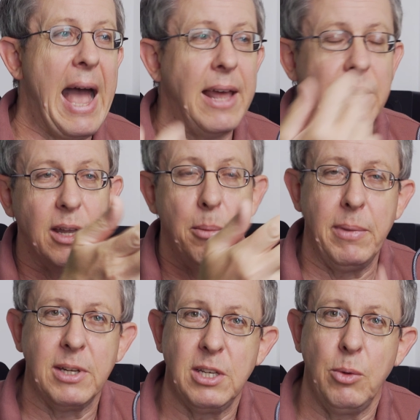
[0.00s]
and I can
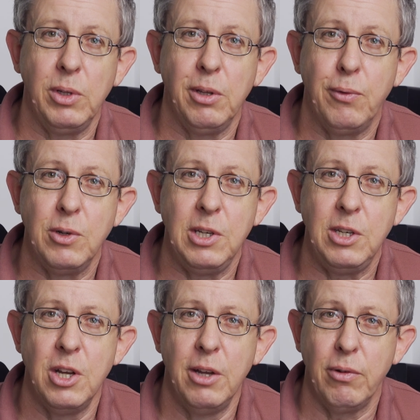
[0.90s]
mix it with the
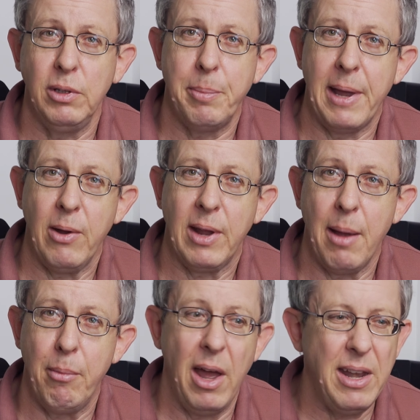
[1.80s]
footage from the bow camera,